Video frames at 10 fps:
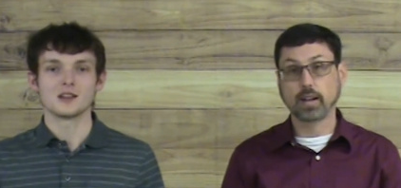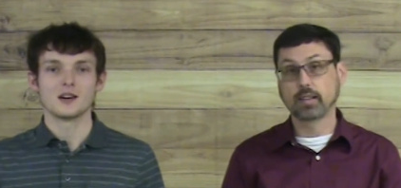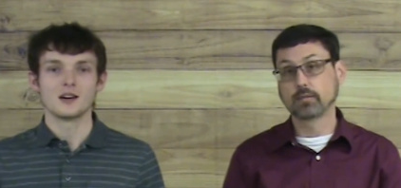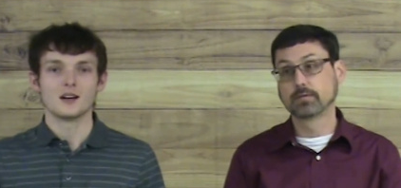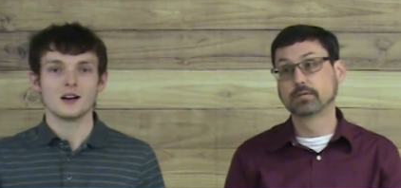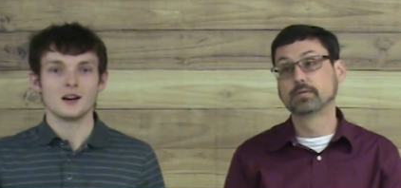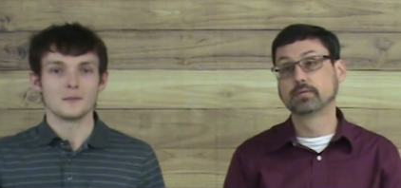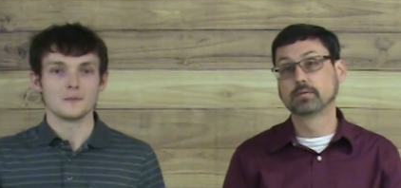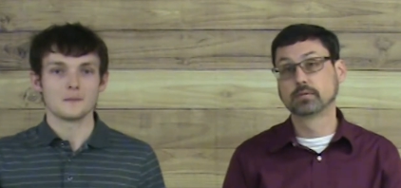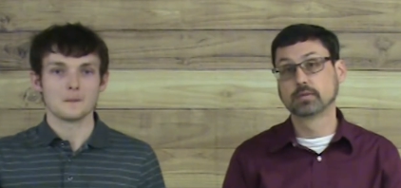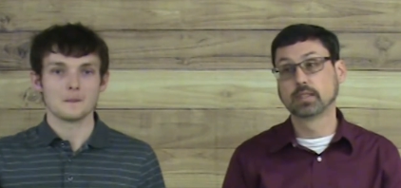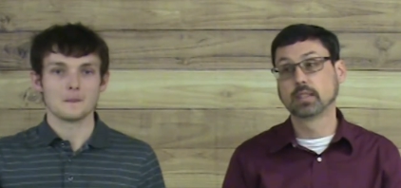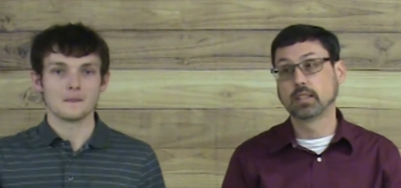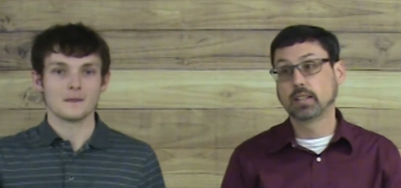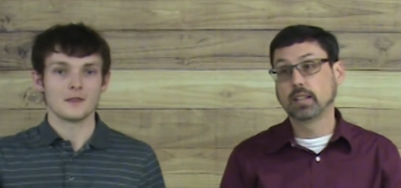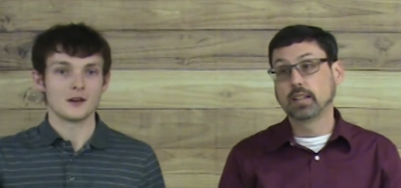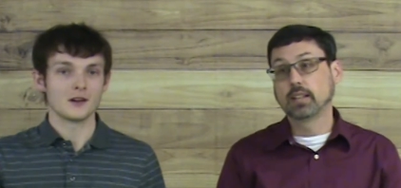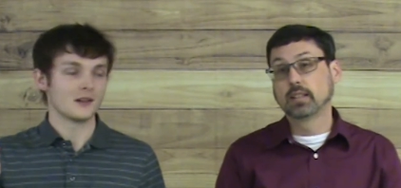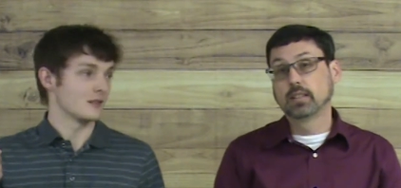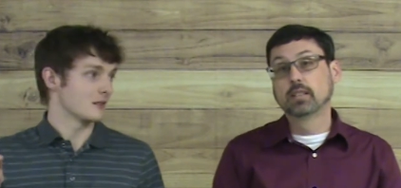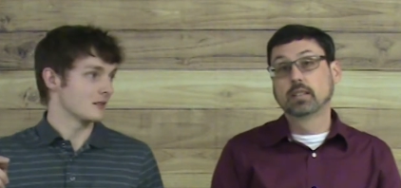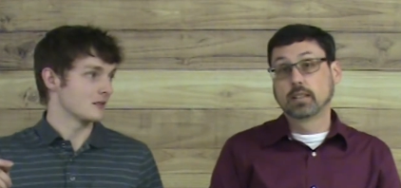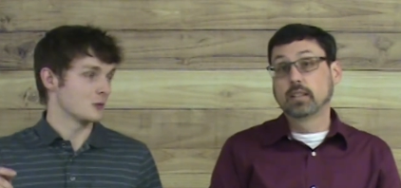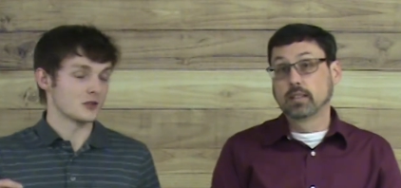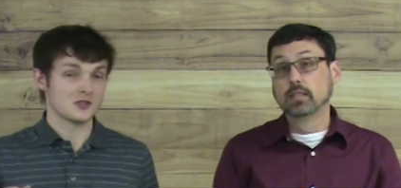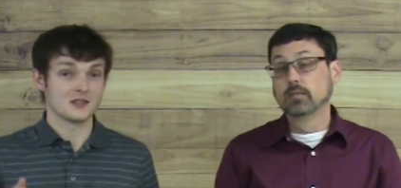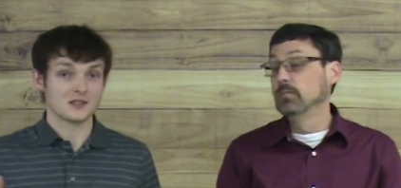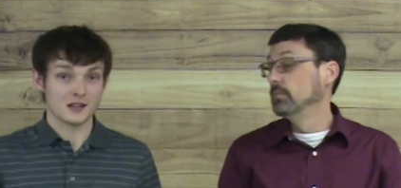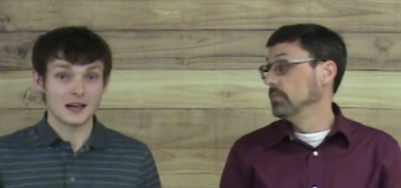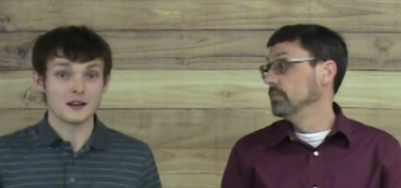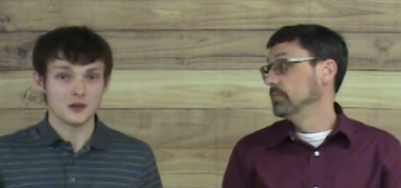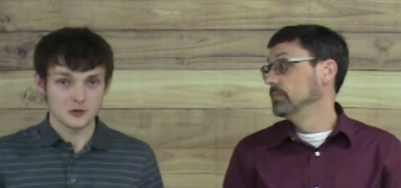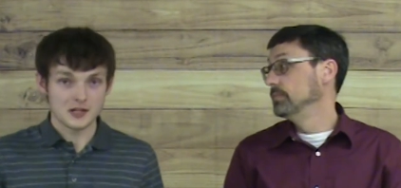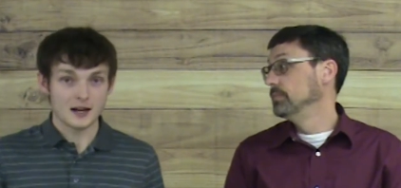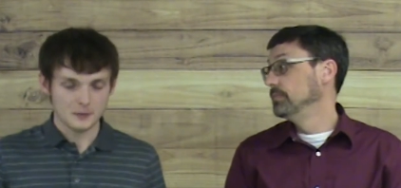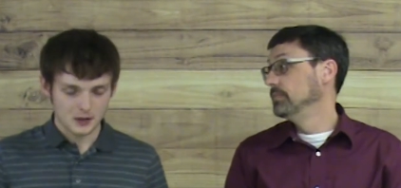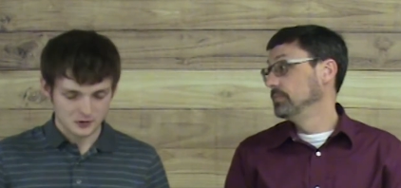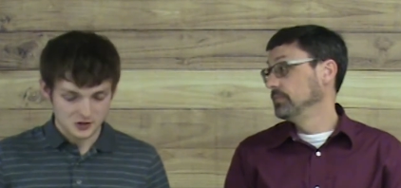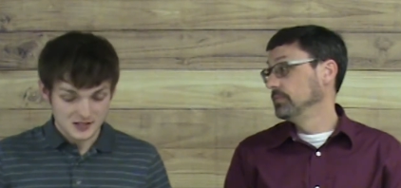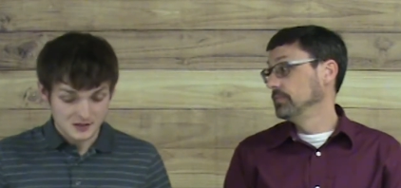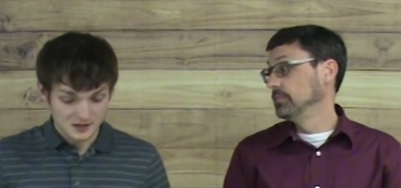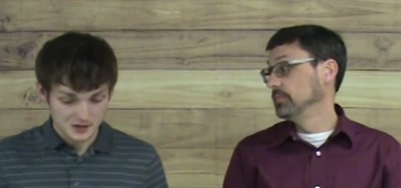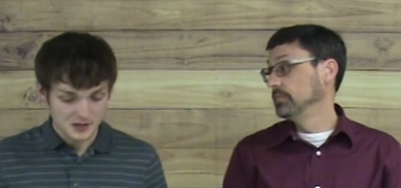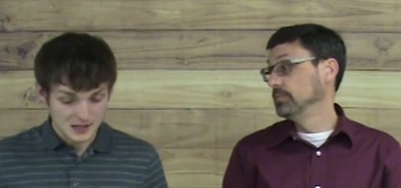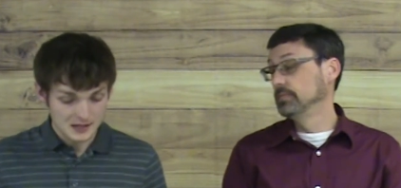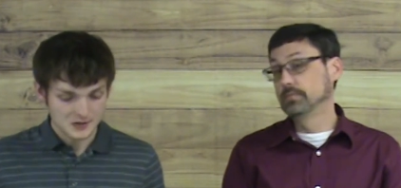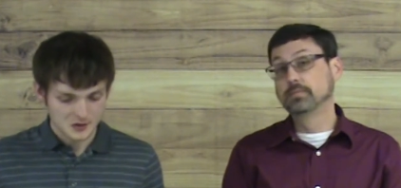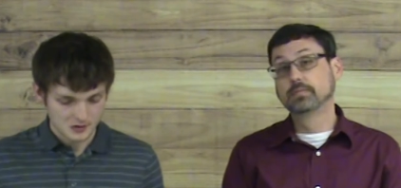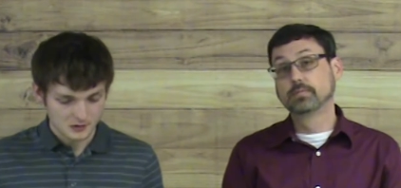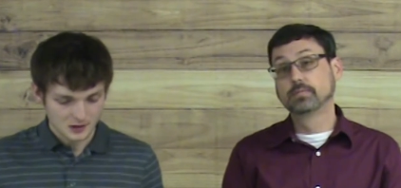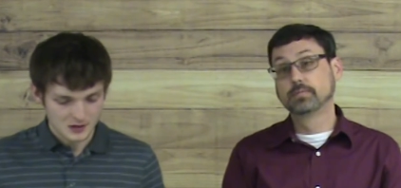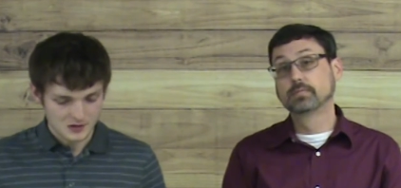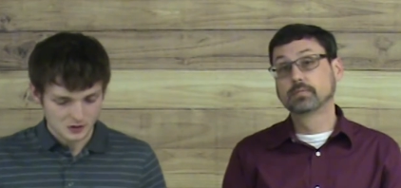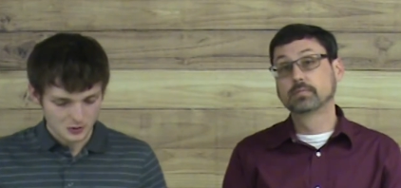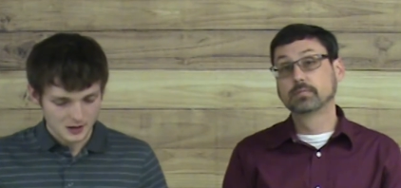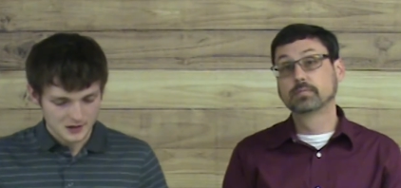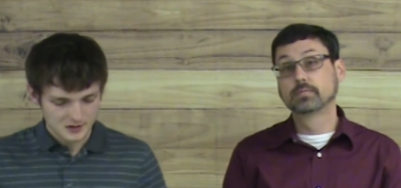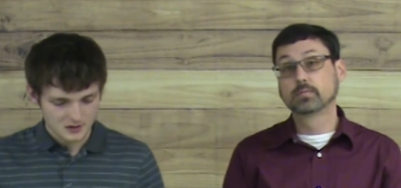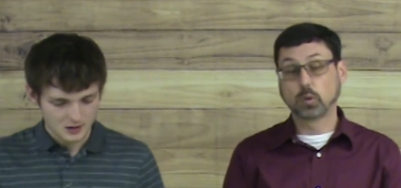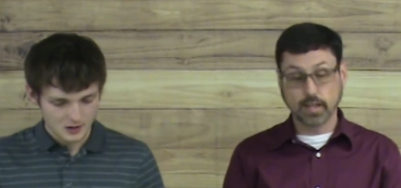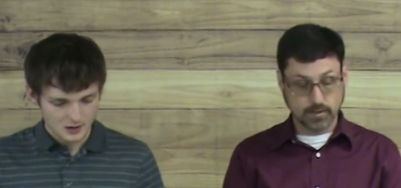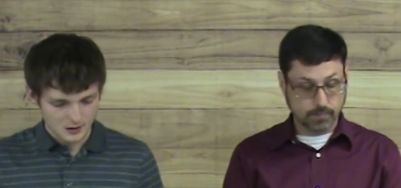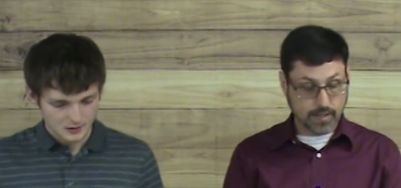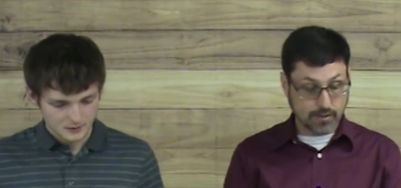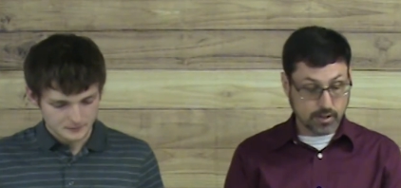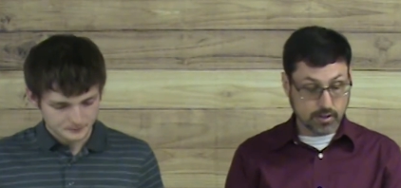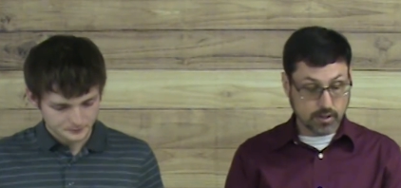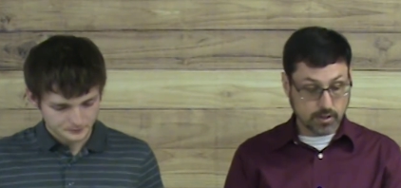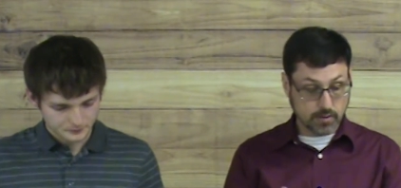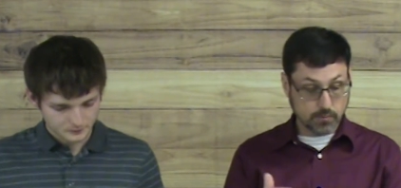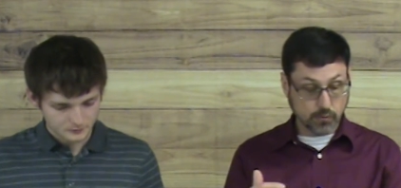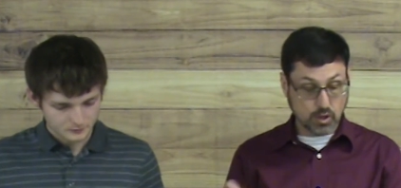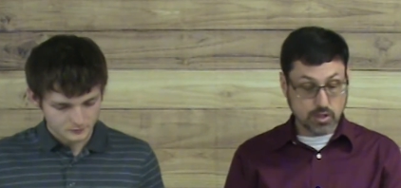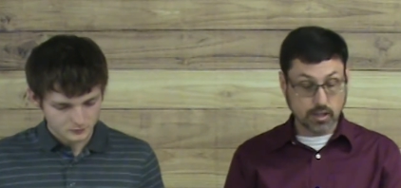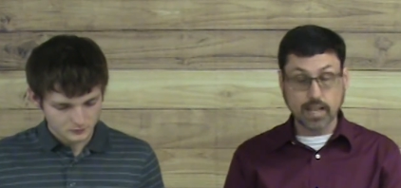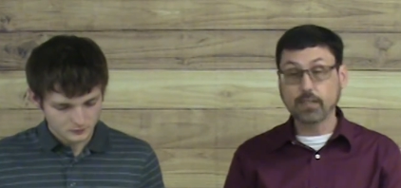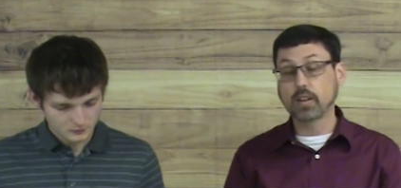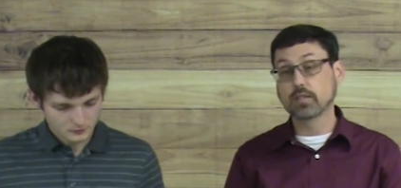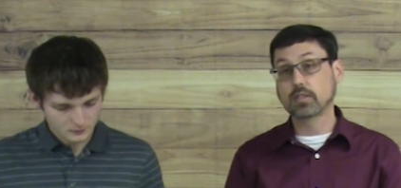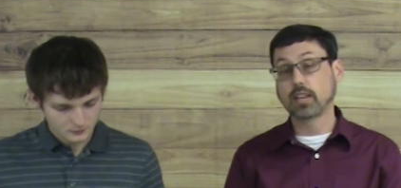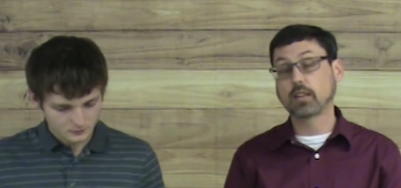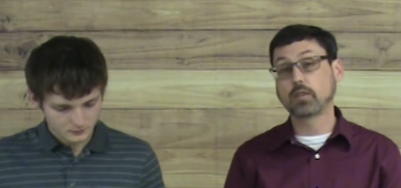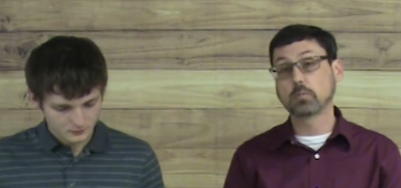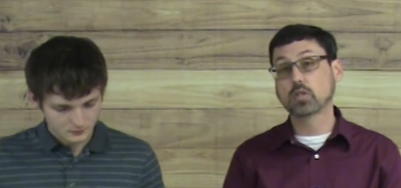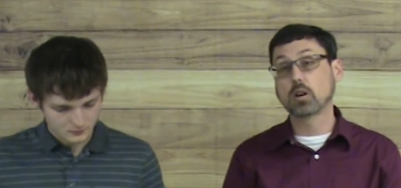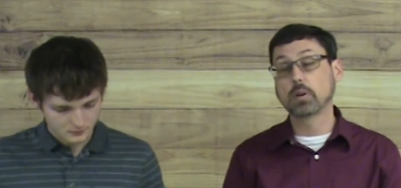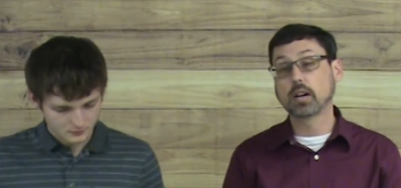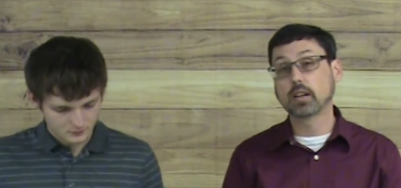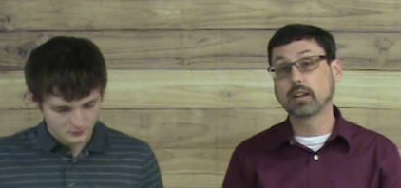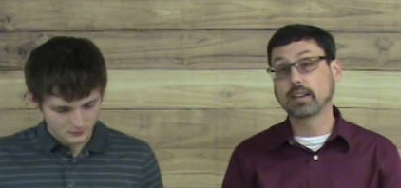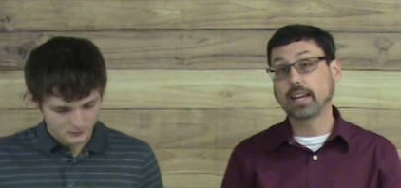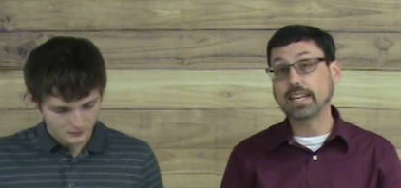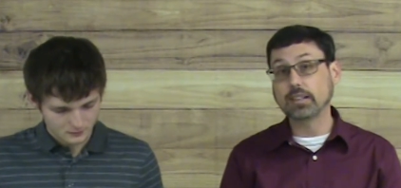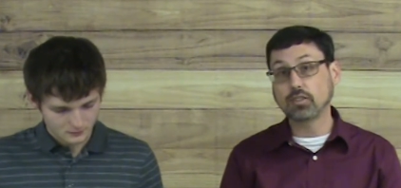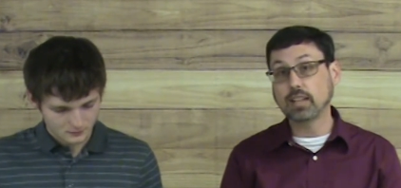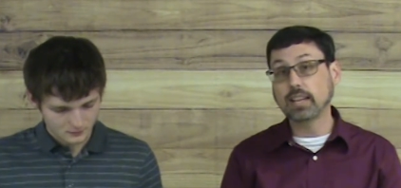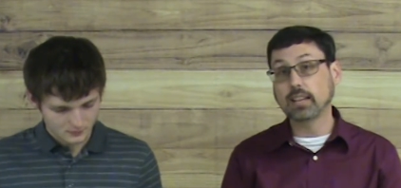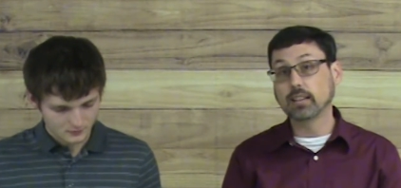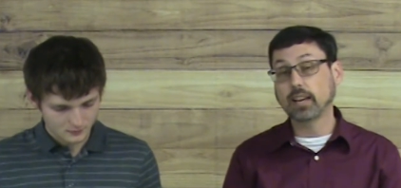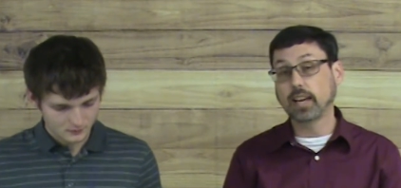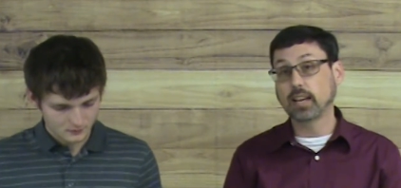Speaker 1: Right. Um, they, which is again, you know, talking about Jesus is is Christ.
Speaker 2: Right. Yeah. The, the verse eleven is taken from Psalm 118,